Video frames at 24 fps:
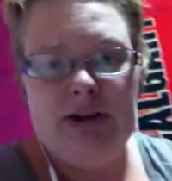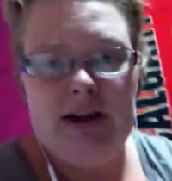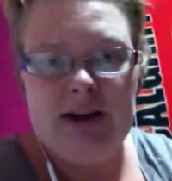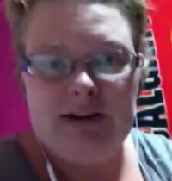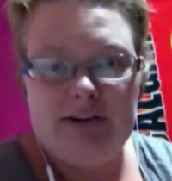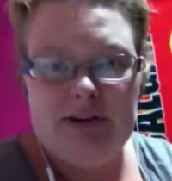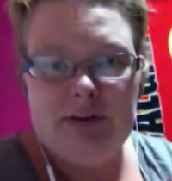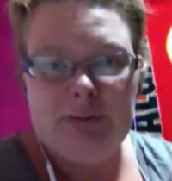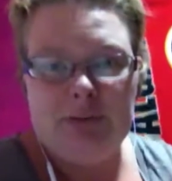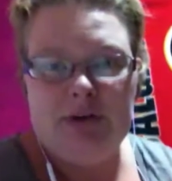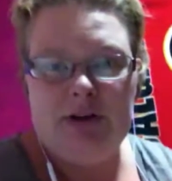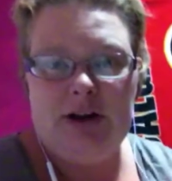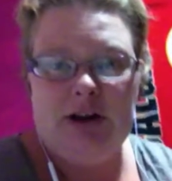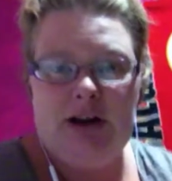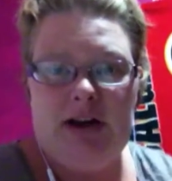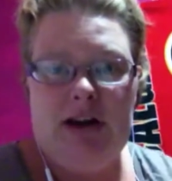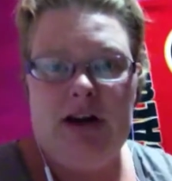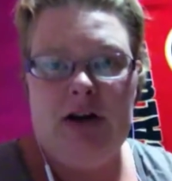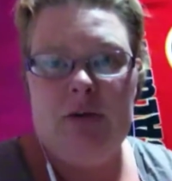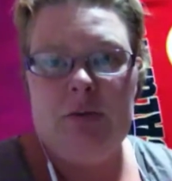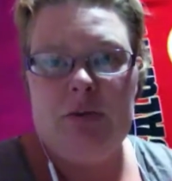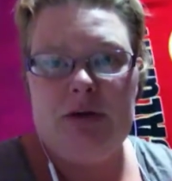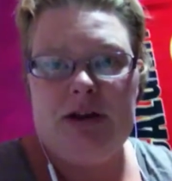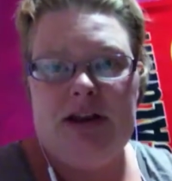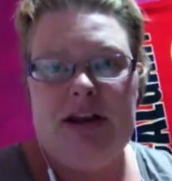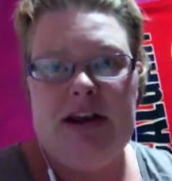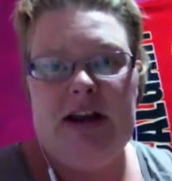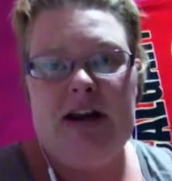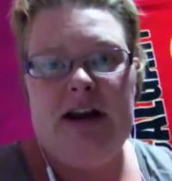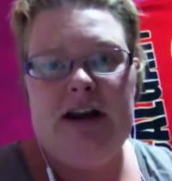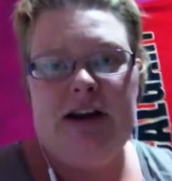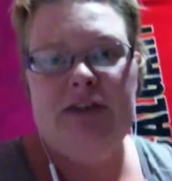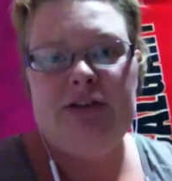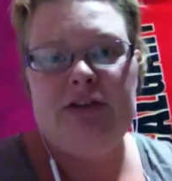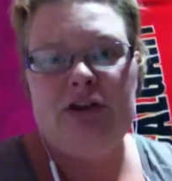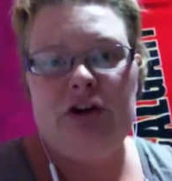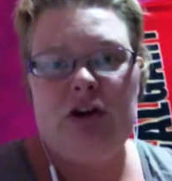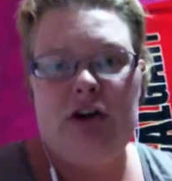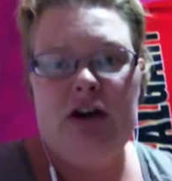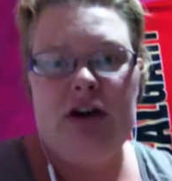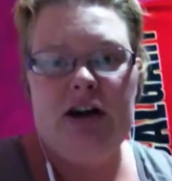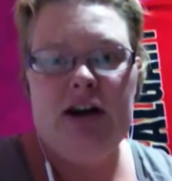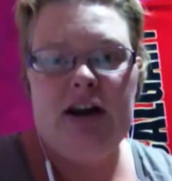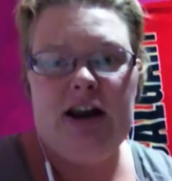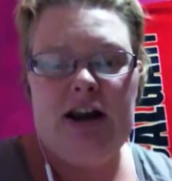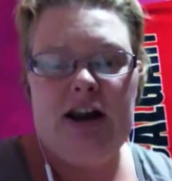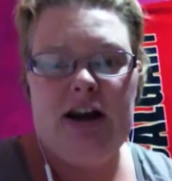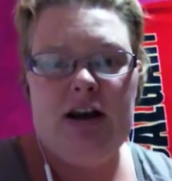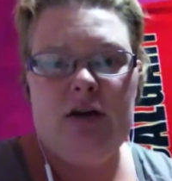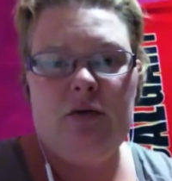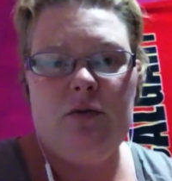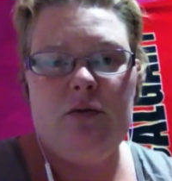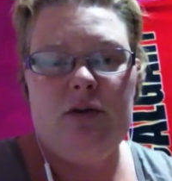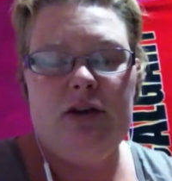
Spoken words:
had subsided, but then I started getting